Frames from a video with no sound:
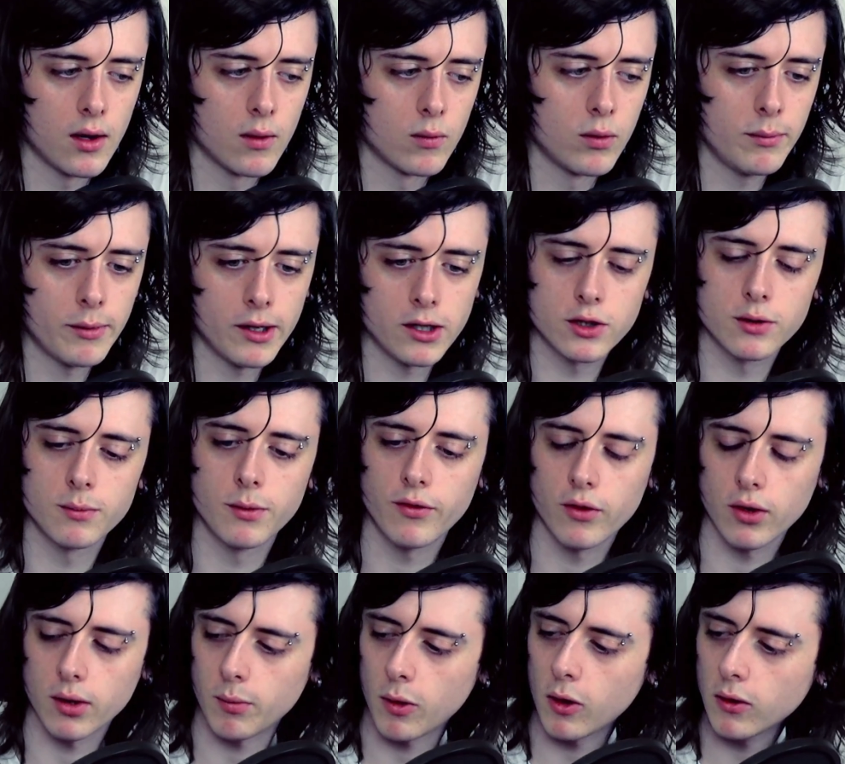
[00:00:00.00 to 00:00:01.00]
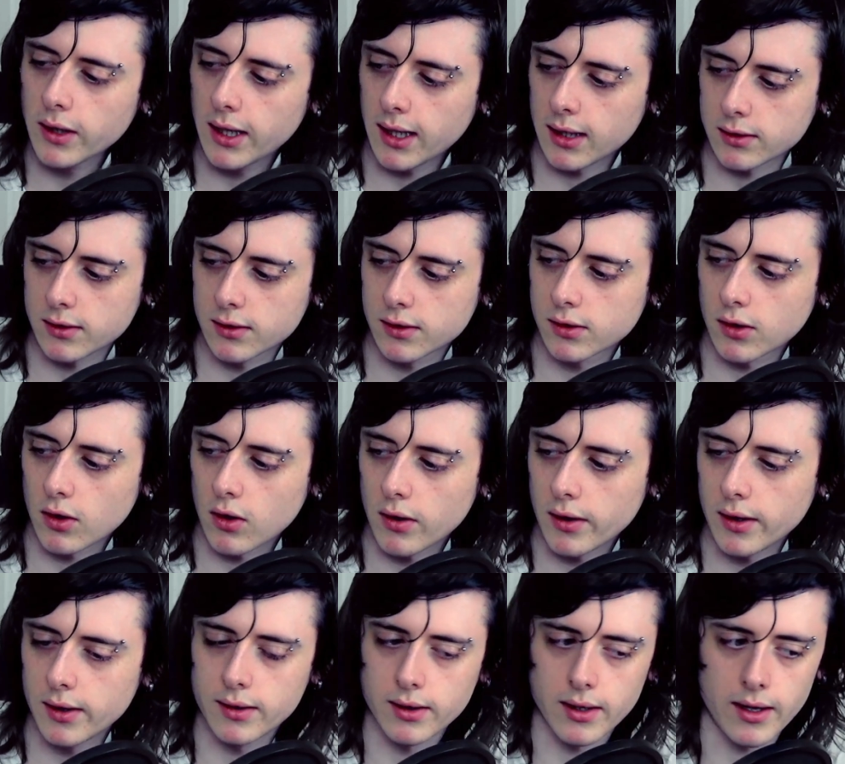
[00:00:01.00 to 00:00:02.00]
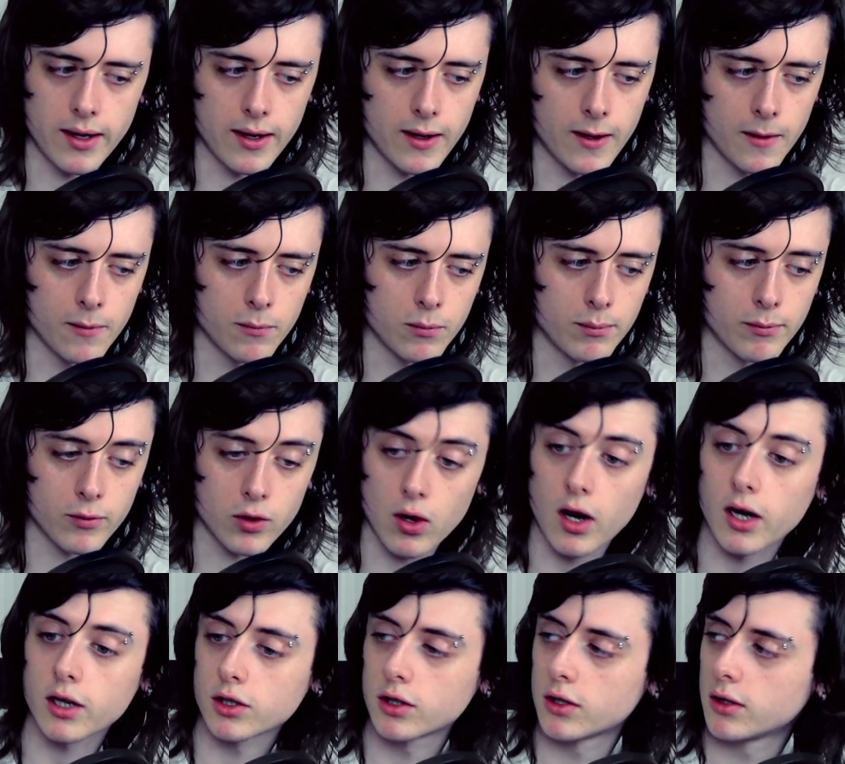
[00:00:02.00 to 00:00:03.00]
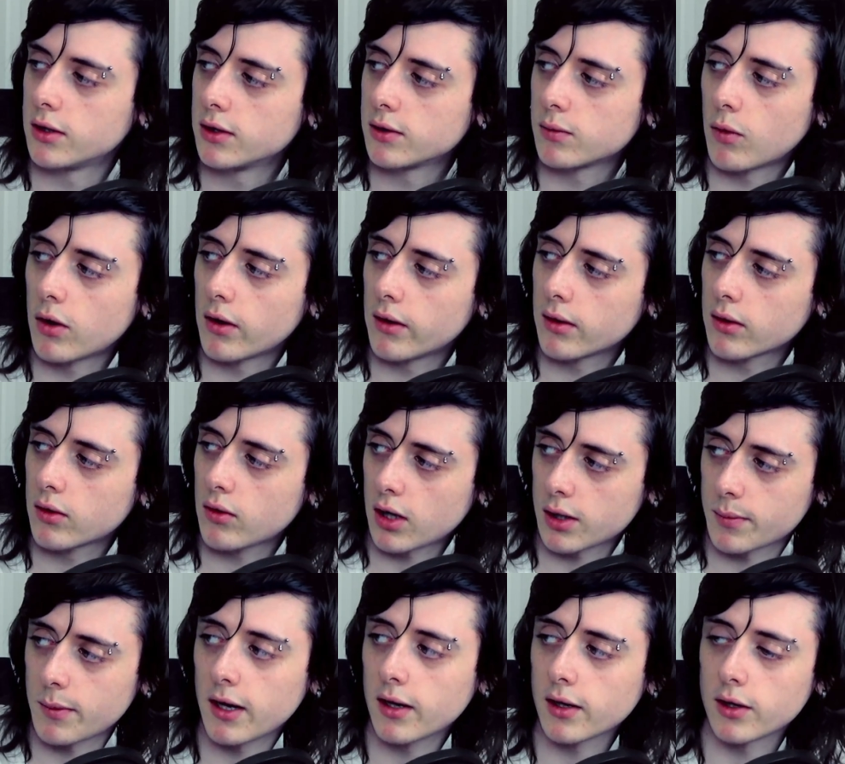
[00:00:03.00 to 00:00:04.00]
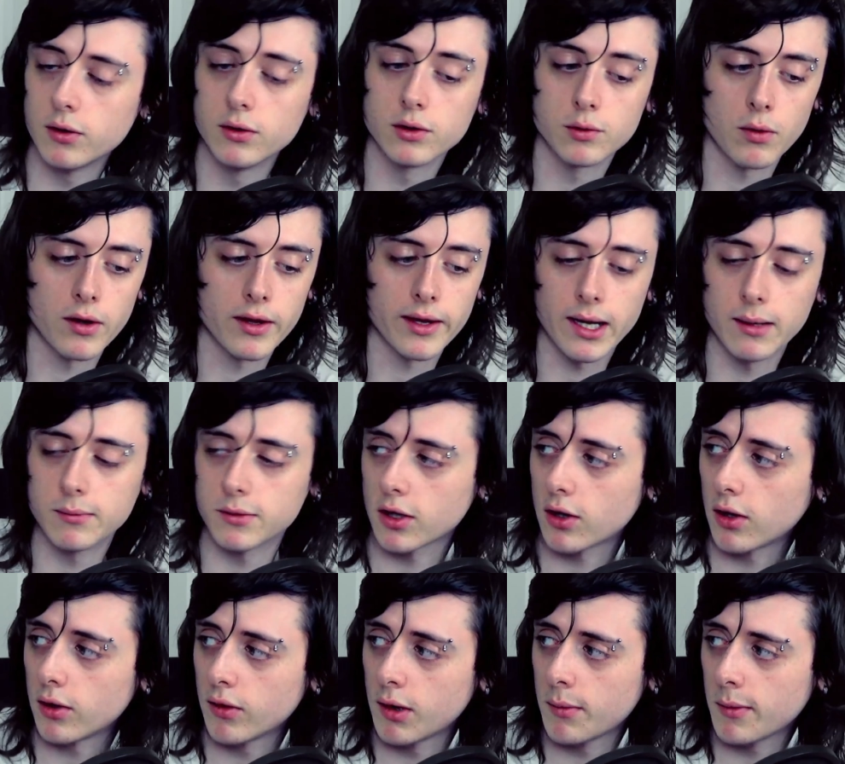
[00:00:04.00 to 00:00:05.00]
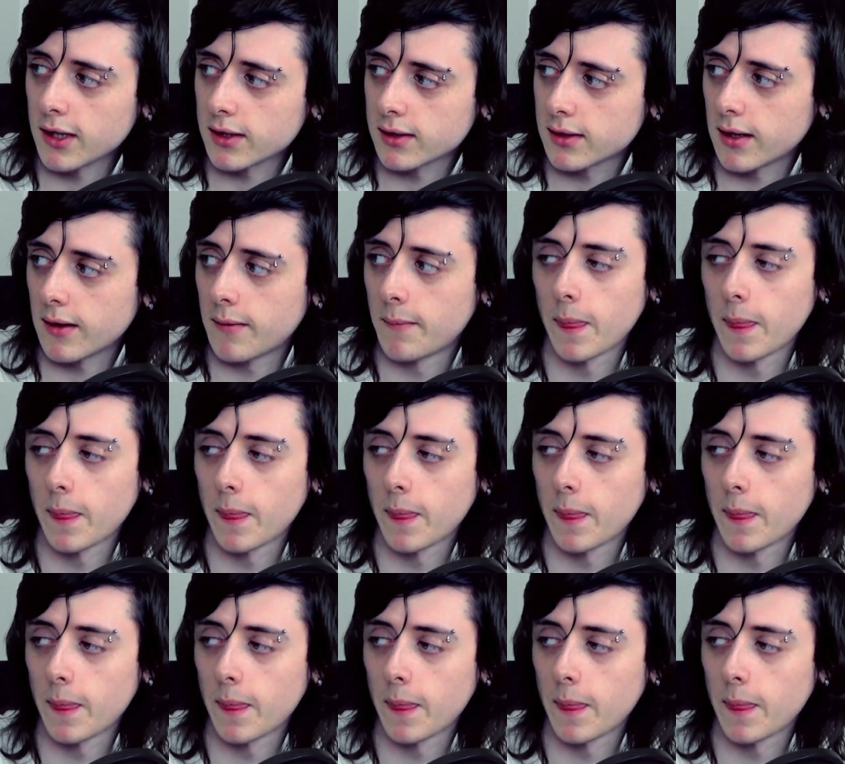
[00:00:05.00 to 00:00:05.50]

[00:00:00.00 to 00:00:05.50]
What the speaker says: We mentioned before the podcast started, Crash Bandicoot is one of the games that got a remaster.